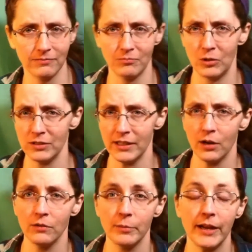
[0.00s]
mostly
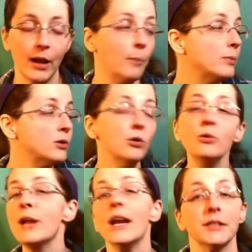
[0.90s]
over by now, but
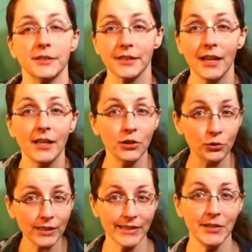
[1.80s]
who cares? You
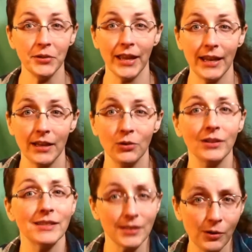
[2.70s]
can still get it, you
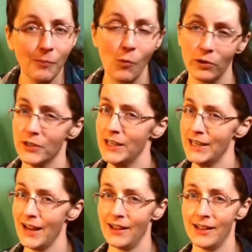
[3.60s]
can still order
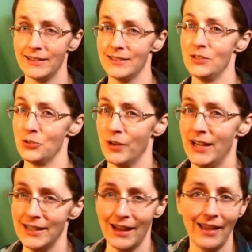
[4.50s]
it and enjoy
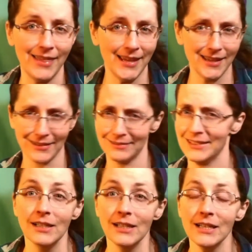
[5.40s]
it. I think
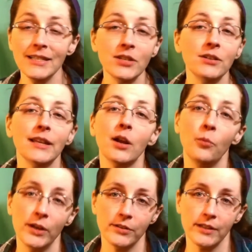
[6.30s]
consider it like a
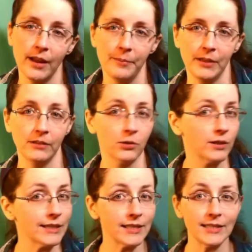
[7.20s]
wintertime build, or
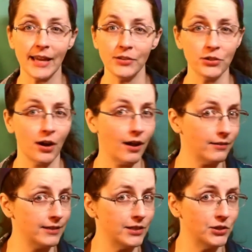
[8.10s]
extend your
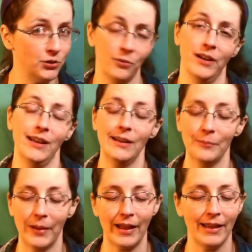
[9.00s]
holiday joy
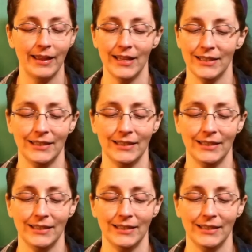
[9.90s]
by,